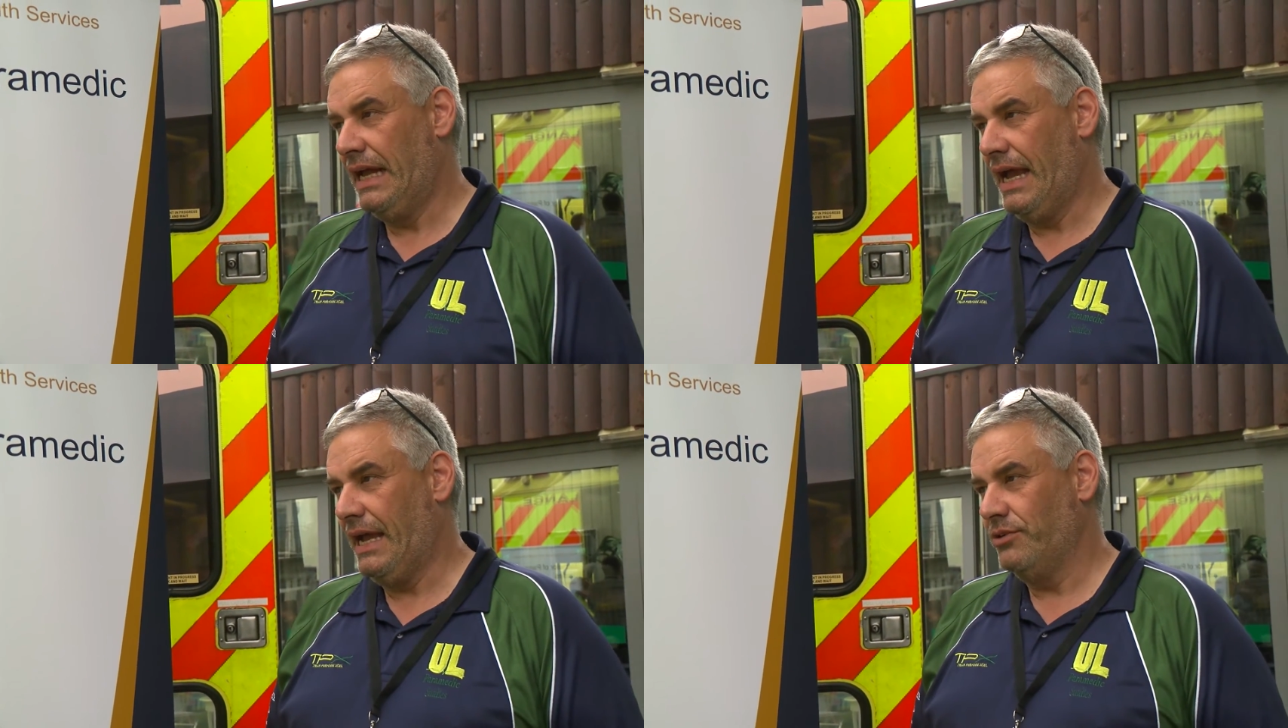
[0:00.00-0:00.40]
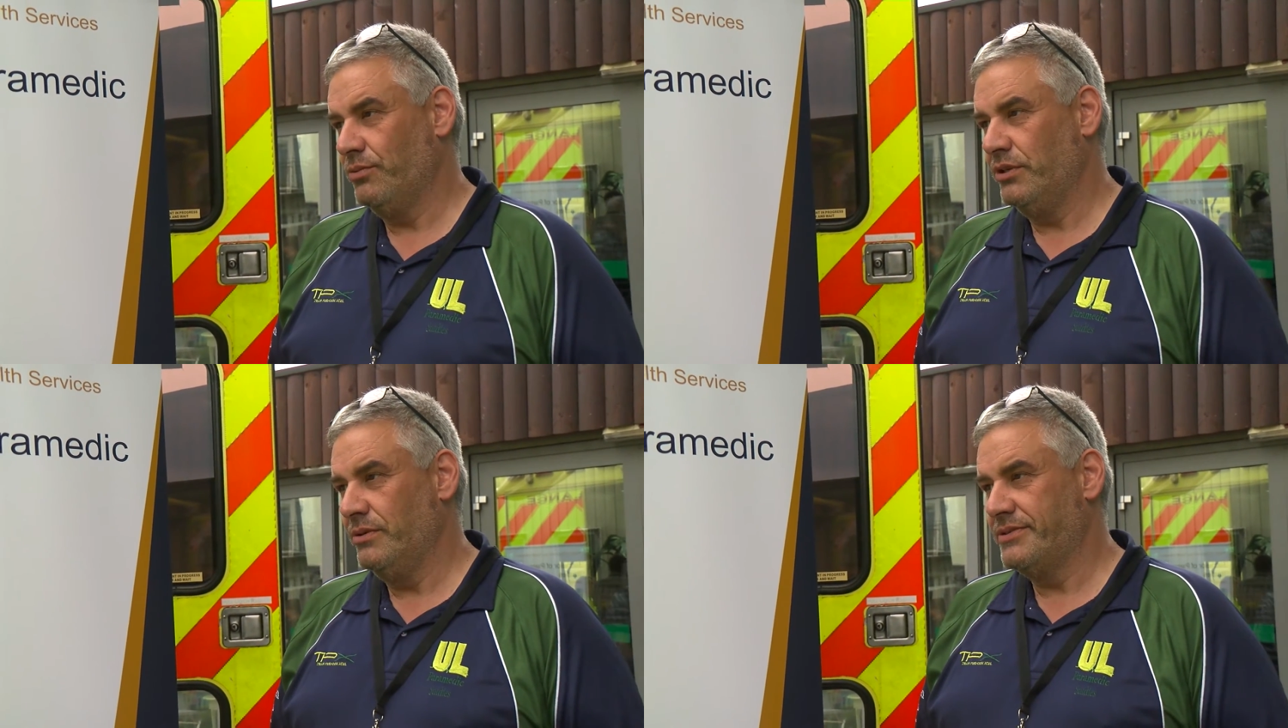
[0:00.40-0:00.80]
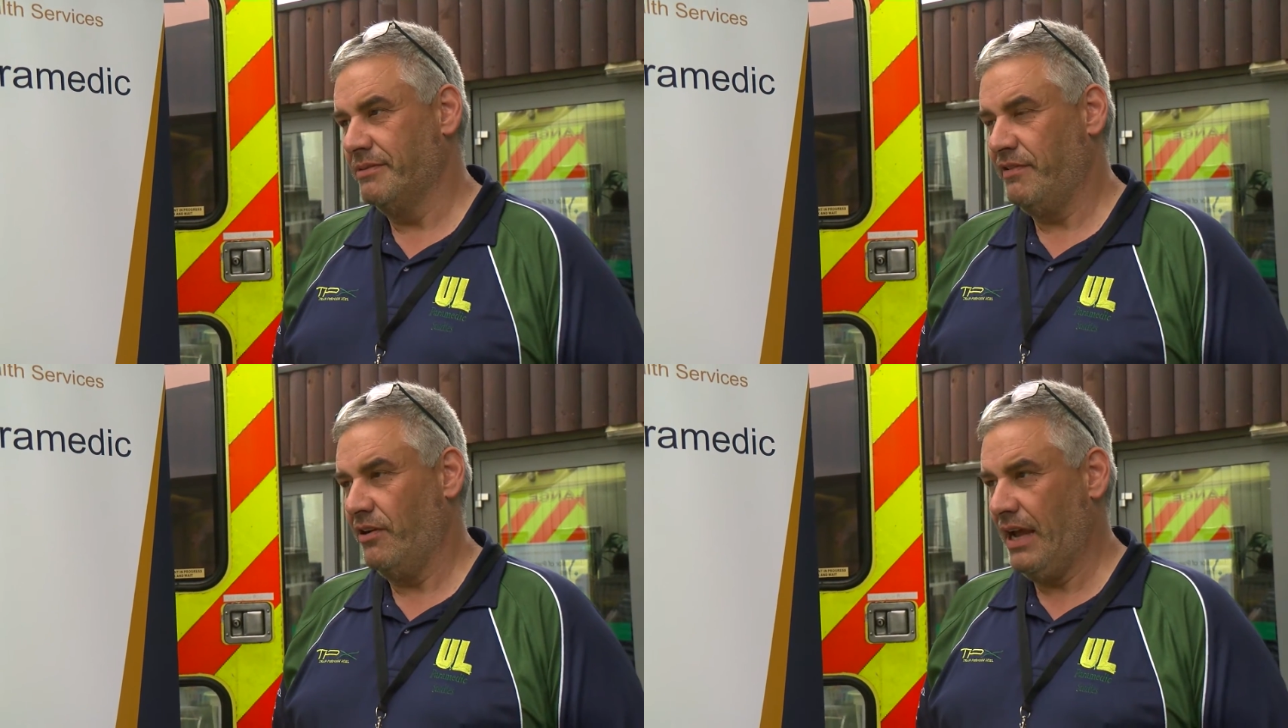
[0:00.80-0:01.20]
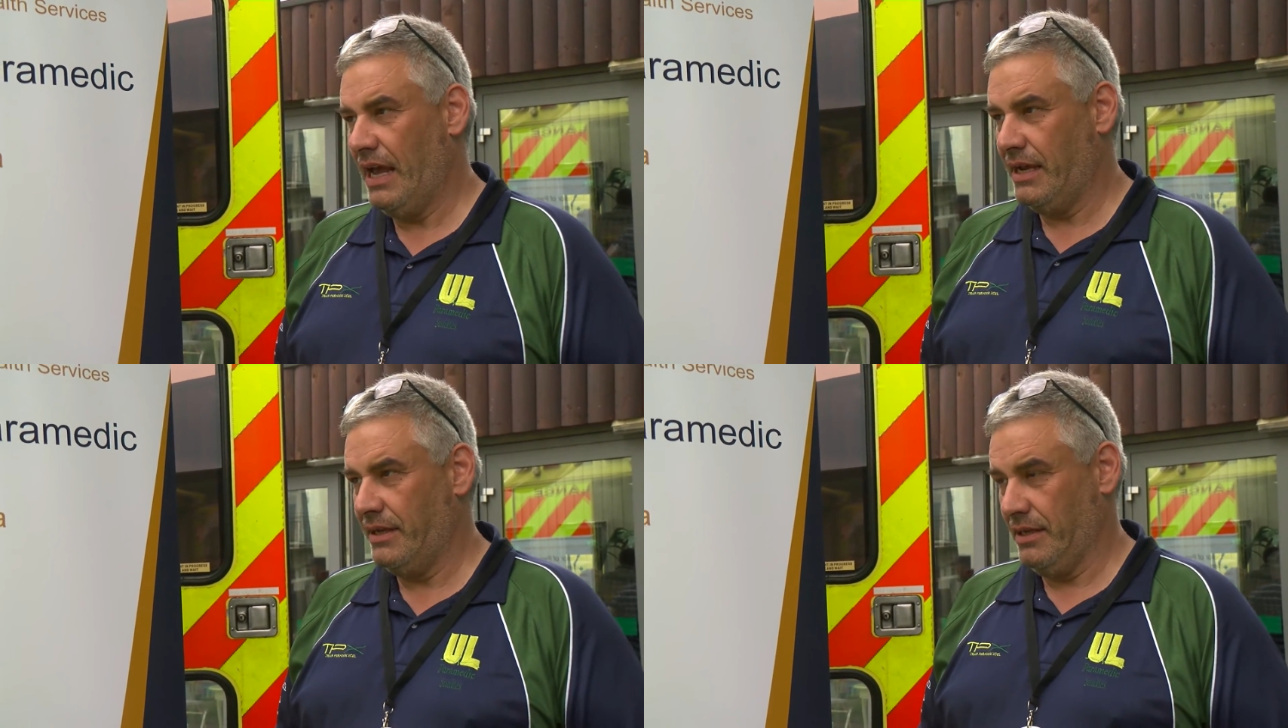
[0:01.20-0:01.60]
and we used some very
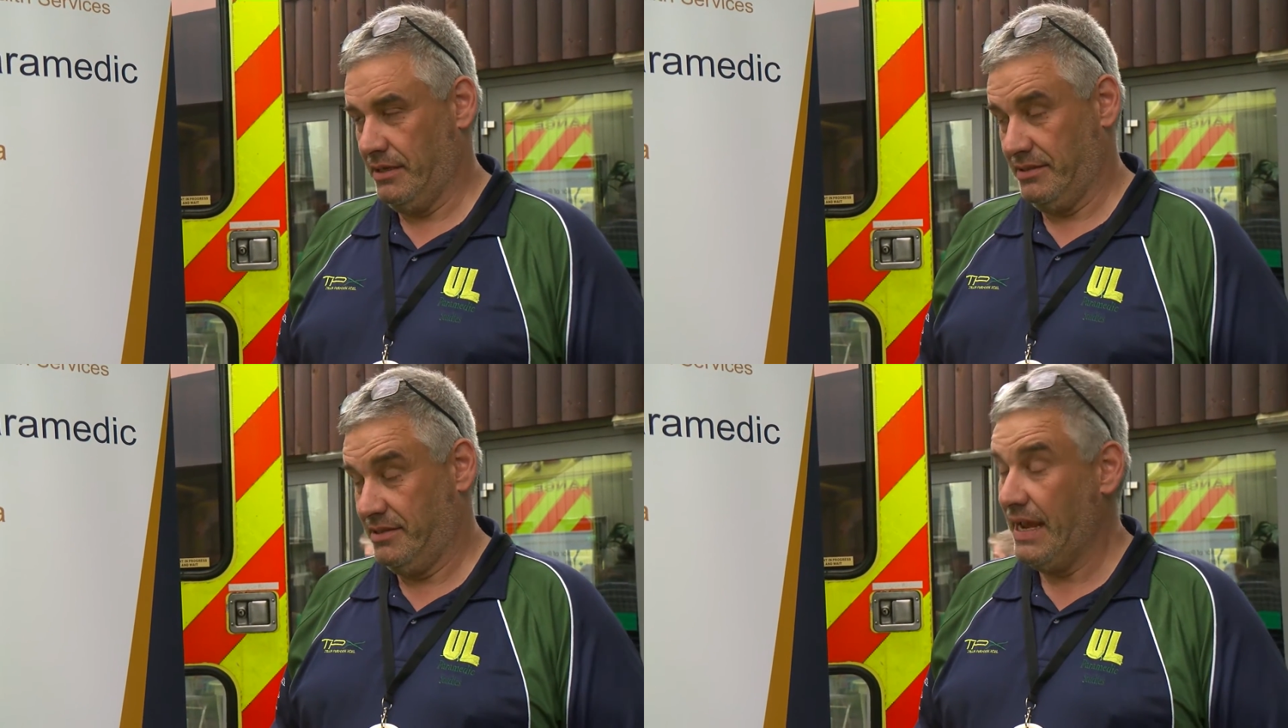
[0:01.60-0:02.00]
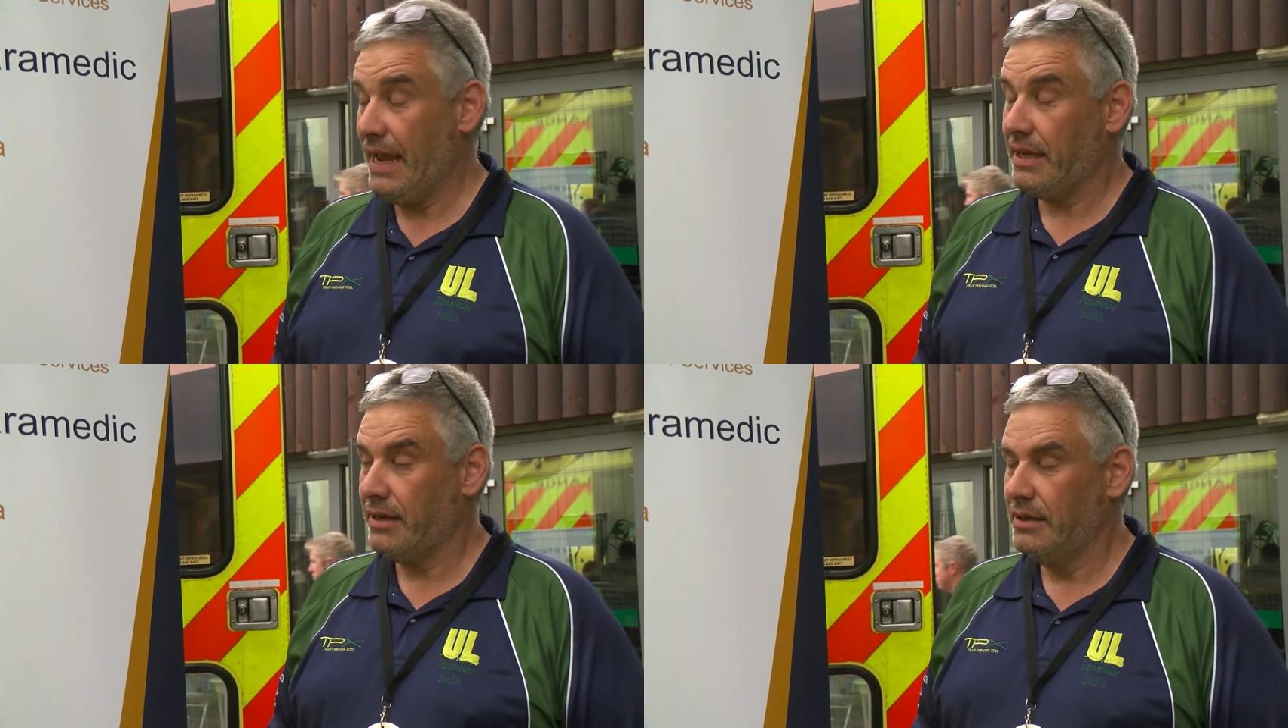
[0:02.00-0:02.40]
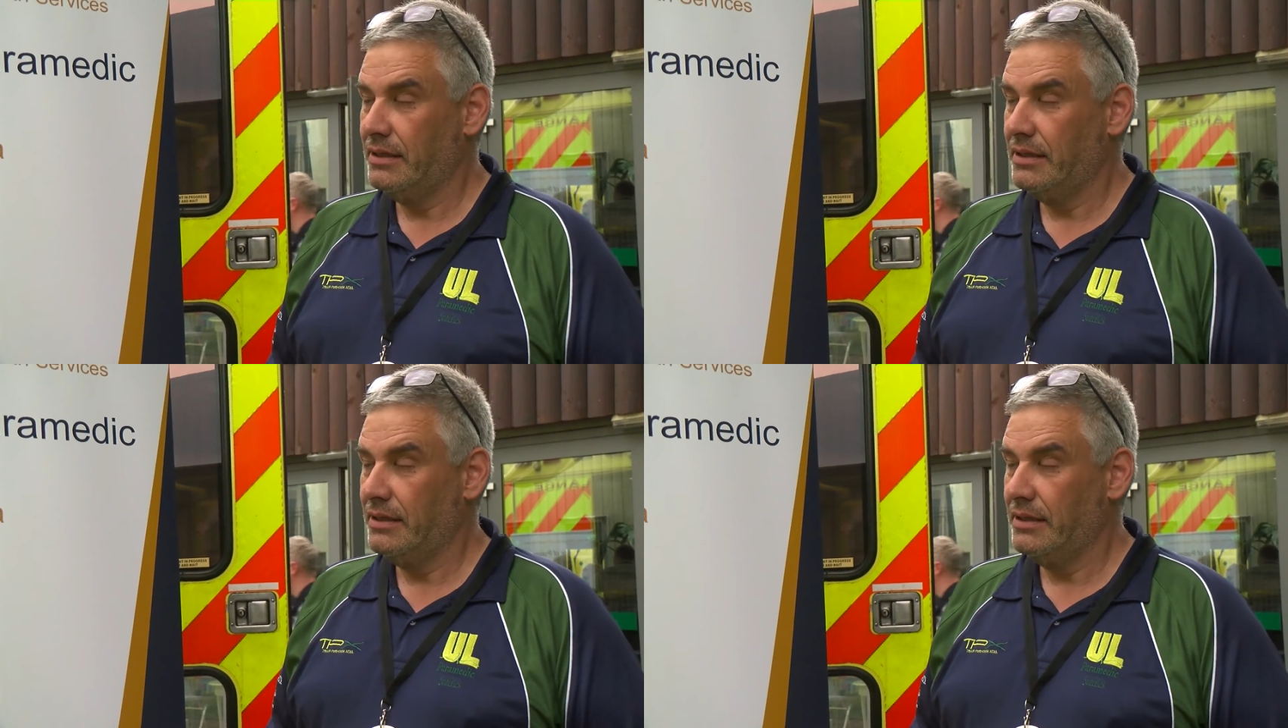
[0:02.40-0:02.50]
high-tech